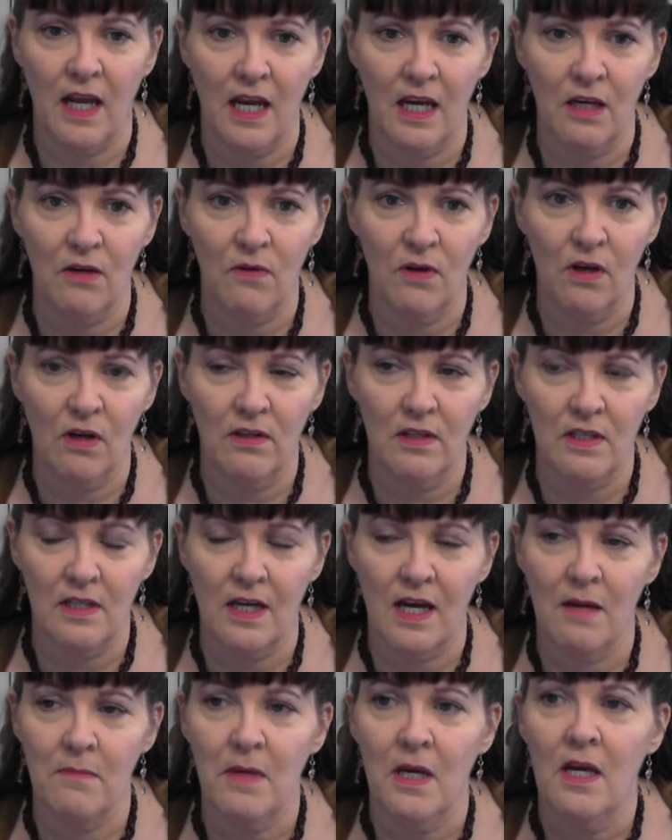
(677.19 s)
angry all the
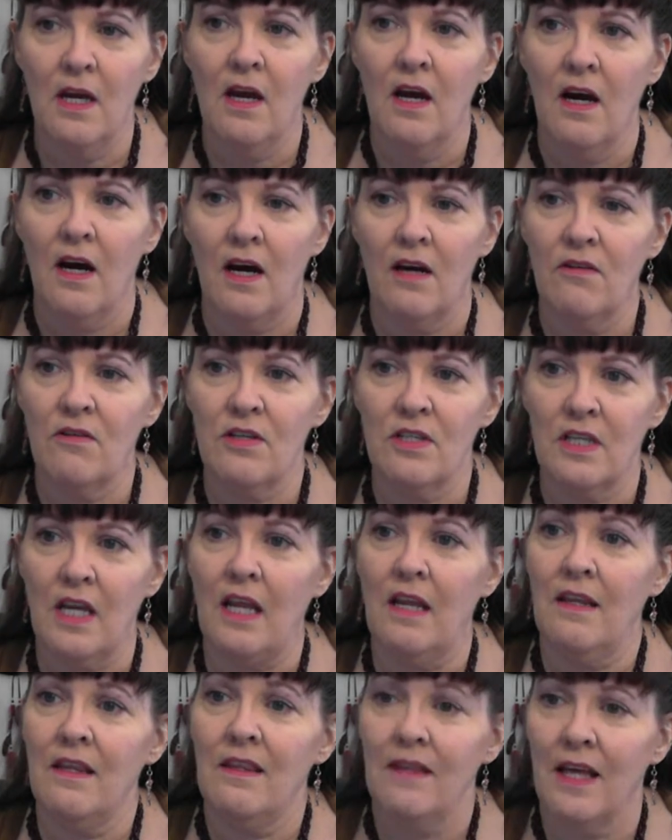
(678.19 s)
time,
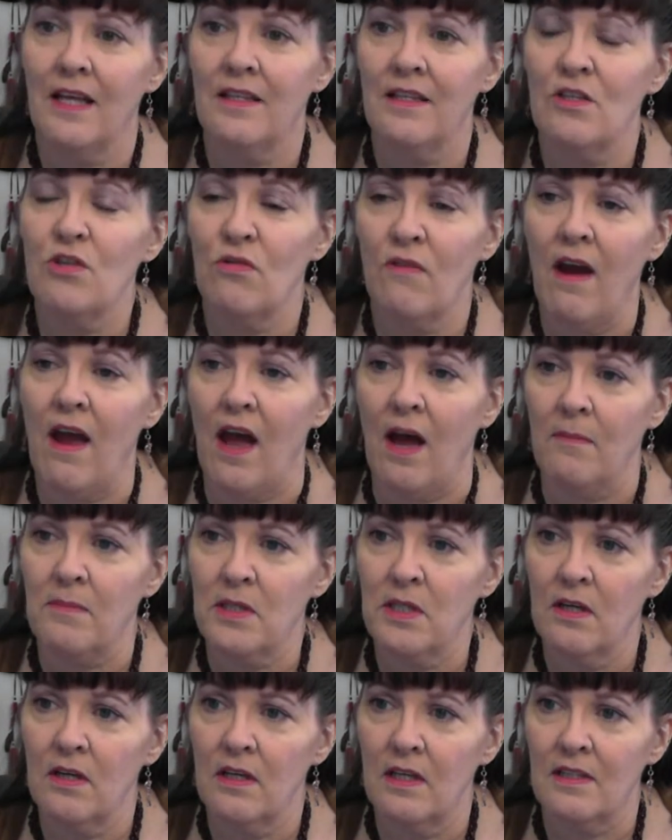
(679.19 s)
understand that's
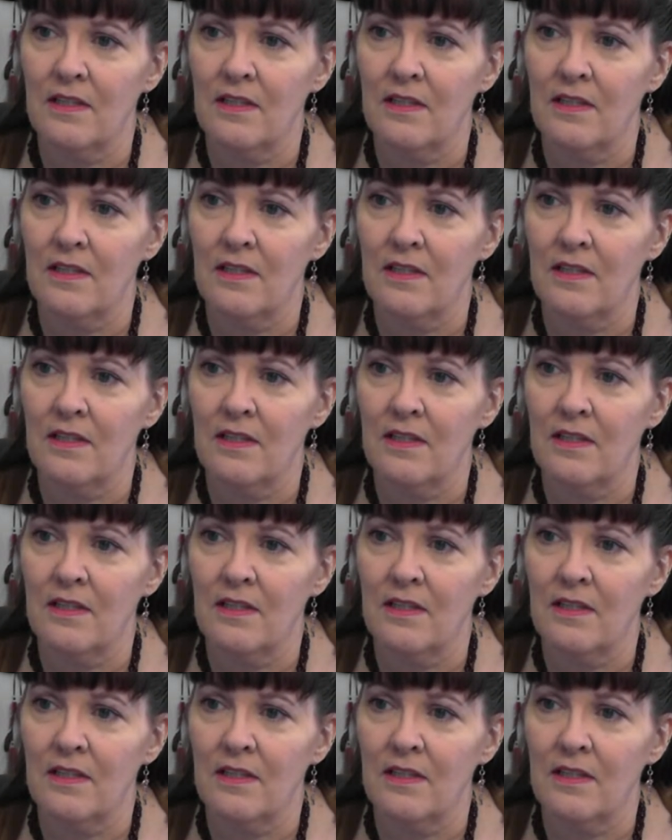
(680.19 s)
trapped.